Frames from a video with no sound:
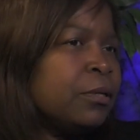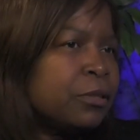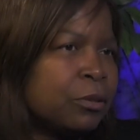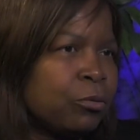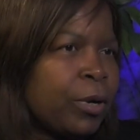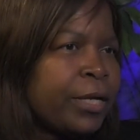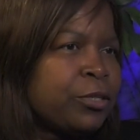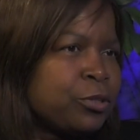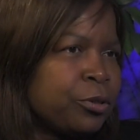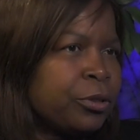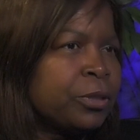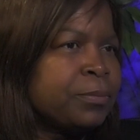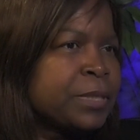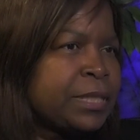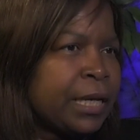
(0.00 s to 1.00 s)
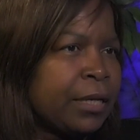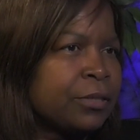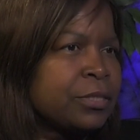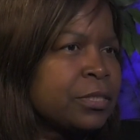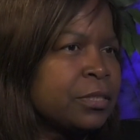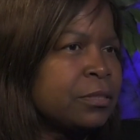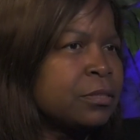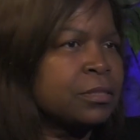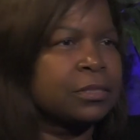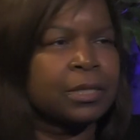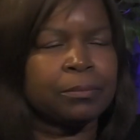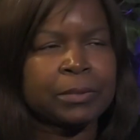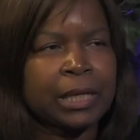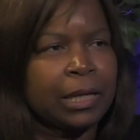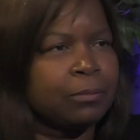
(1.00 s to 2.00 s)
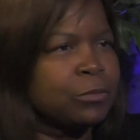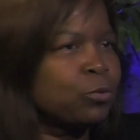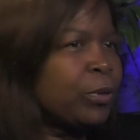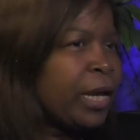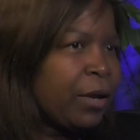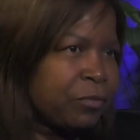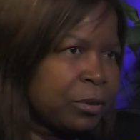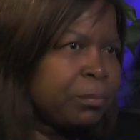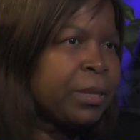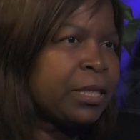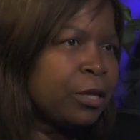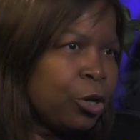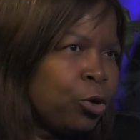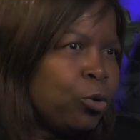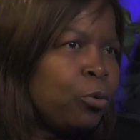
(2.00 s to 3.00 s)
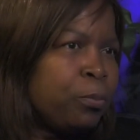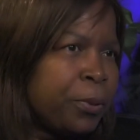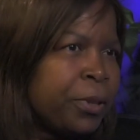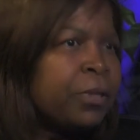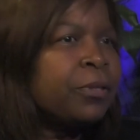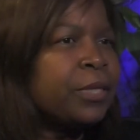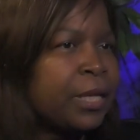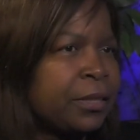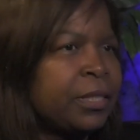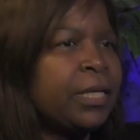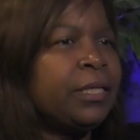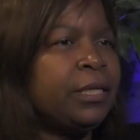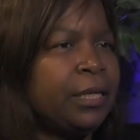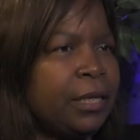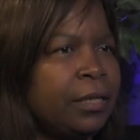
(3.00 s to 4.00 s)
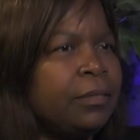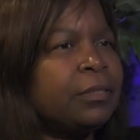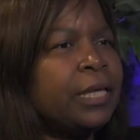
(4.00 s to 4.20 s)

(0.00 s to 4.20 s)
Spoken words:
the right circumstances, sometimes we have to be the hope that they need.